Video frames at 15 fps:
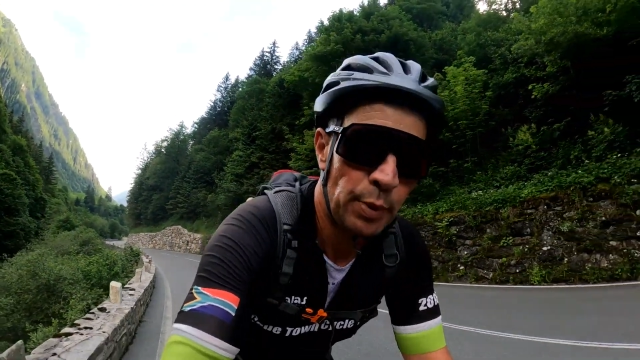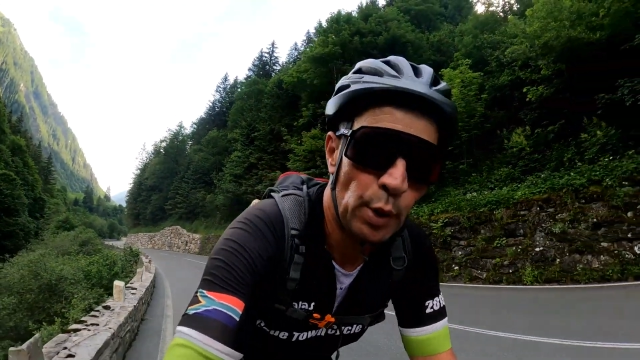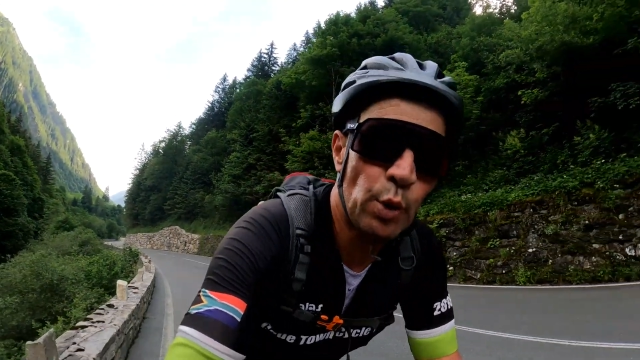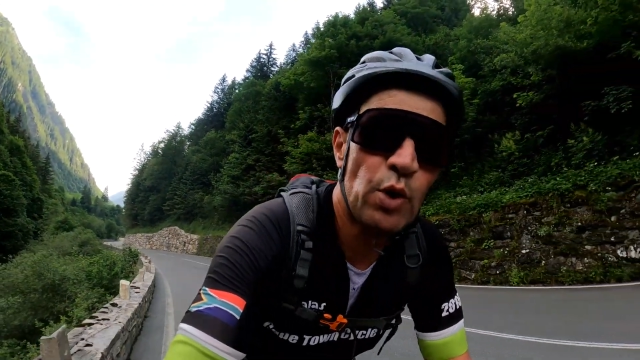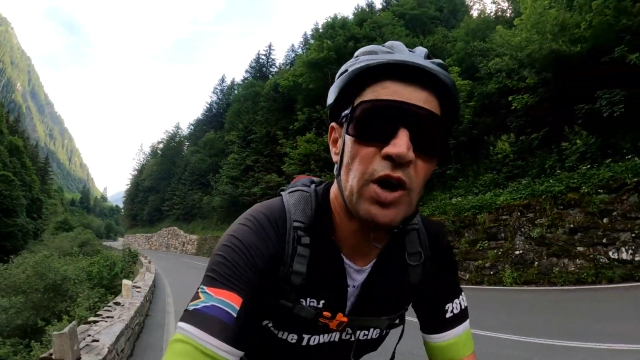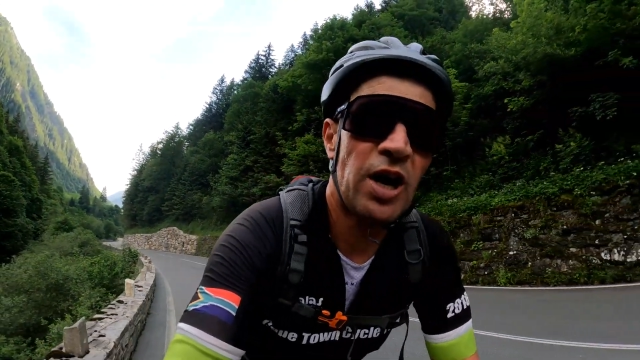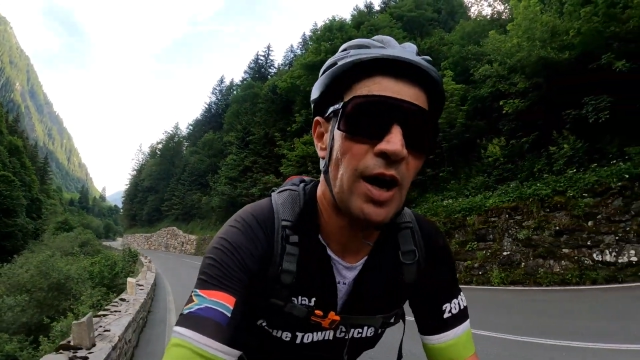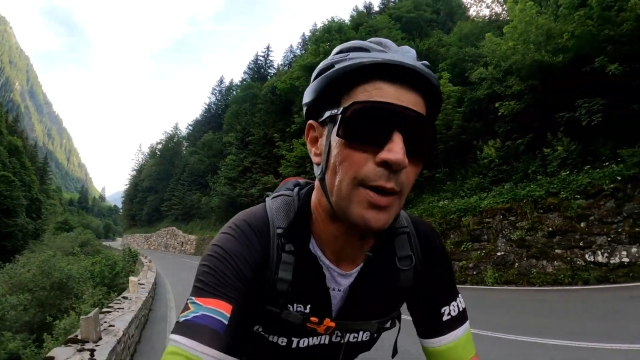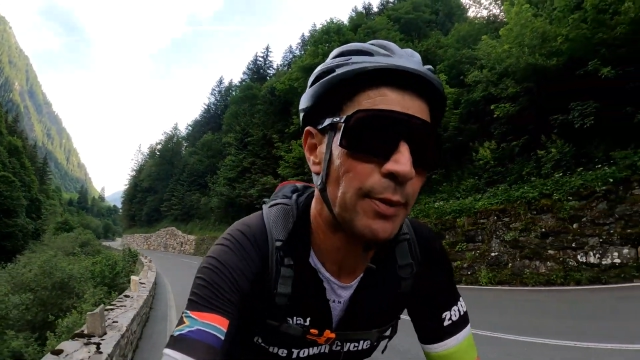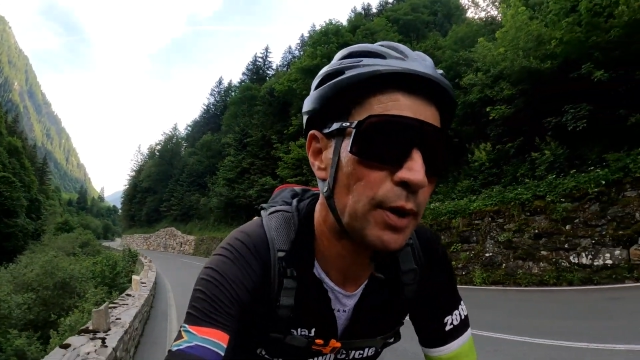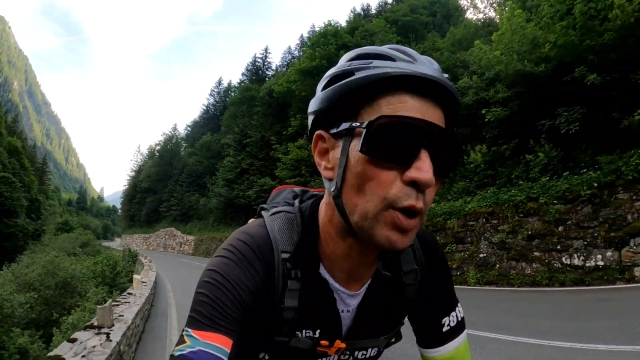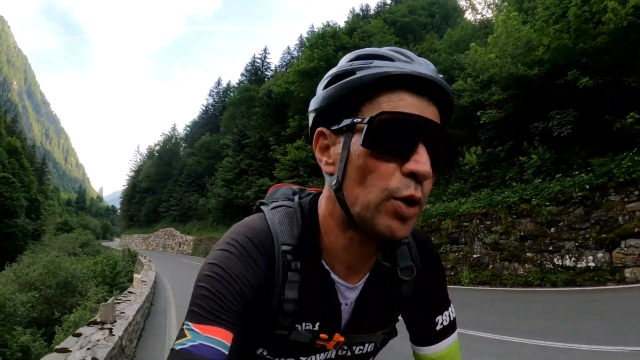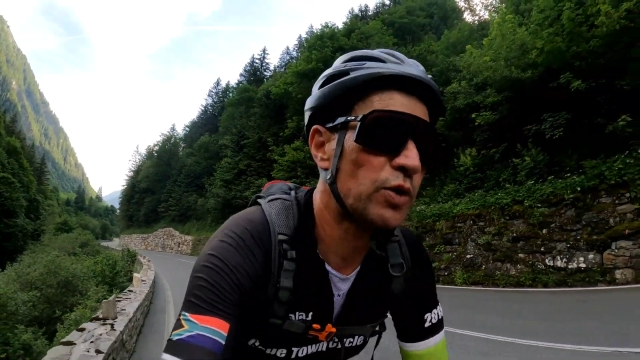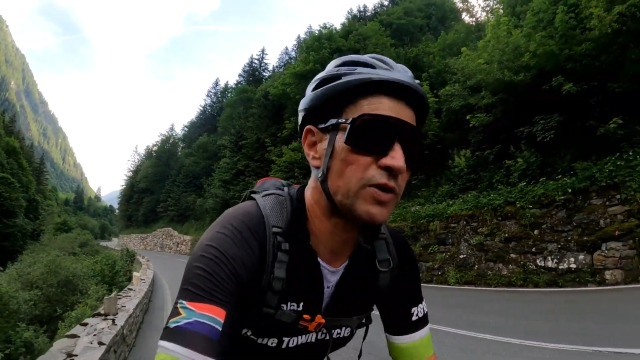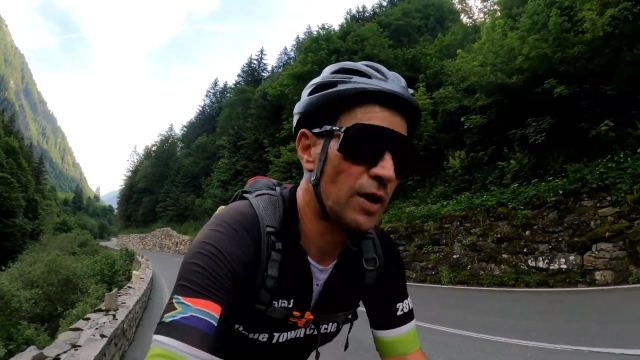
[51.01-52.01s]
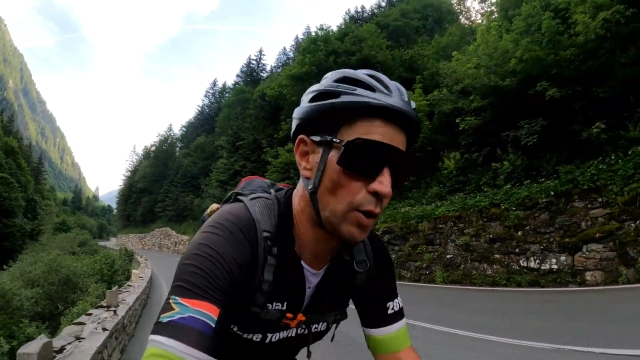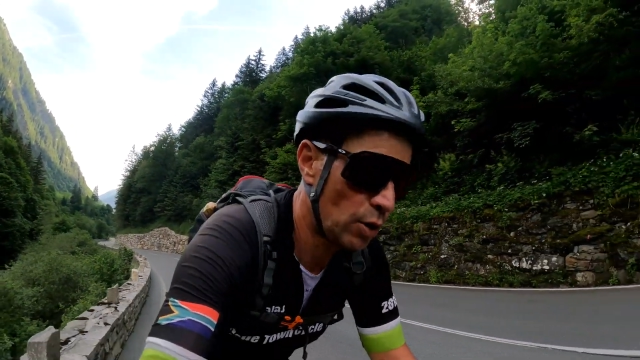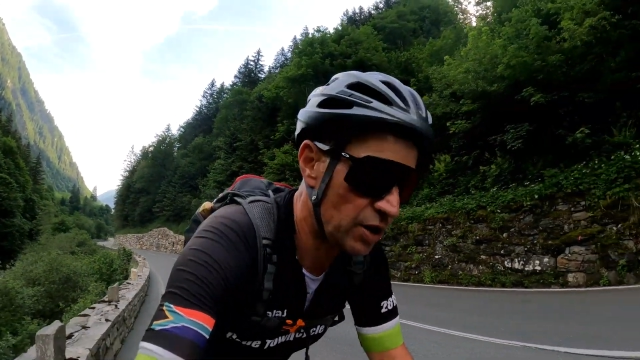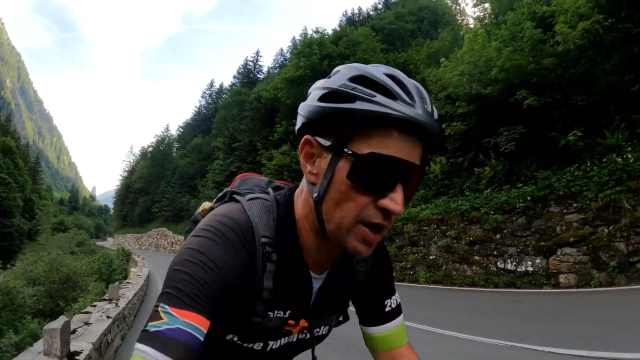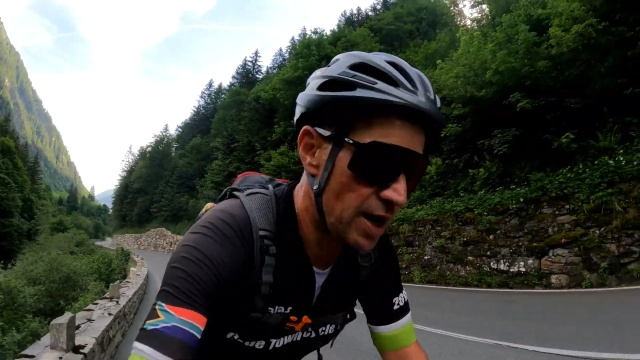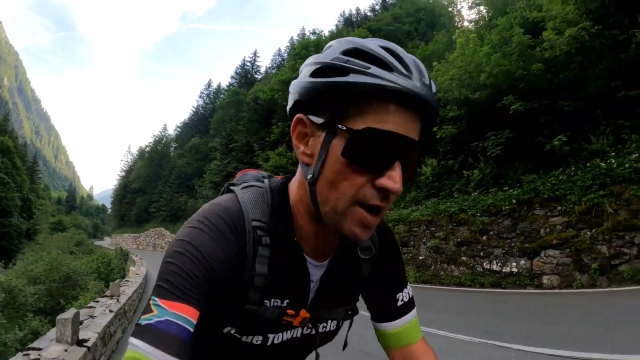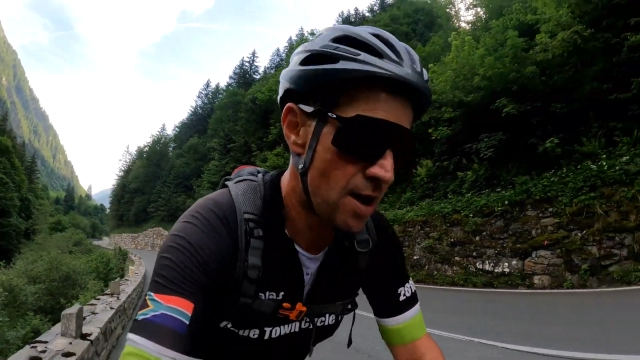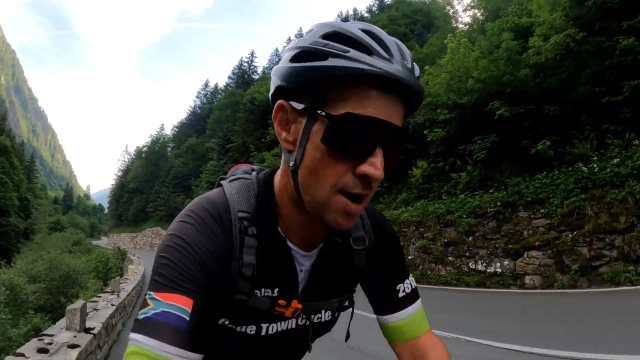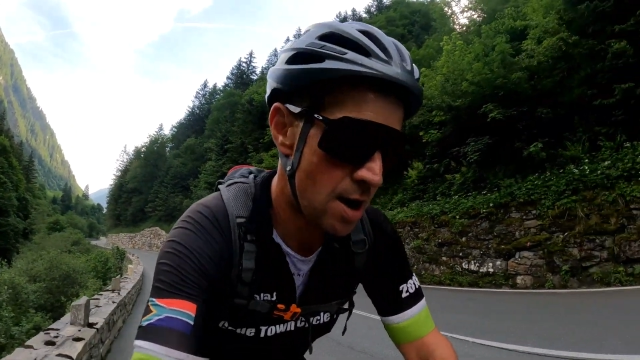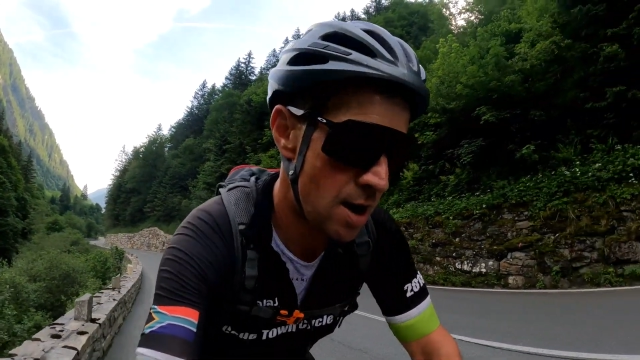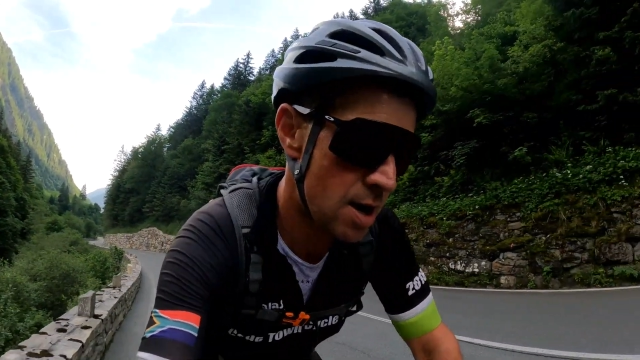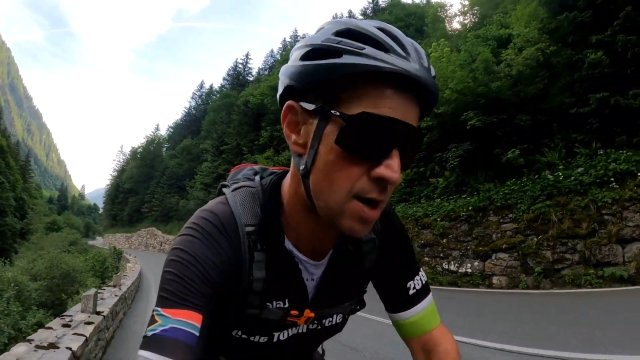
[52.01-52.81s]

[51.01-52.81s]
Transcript: Bruck am Großglockner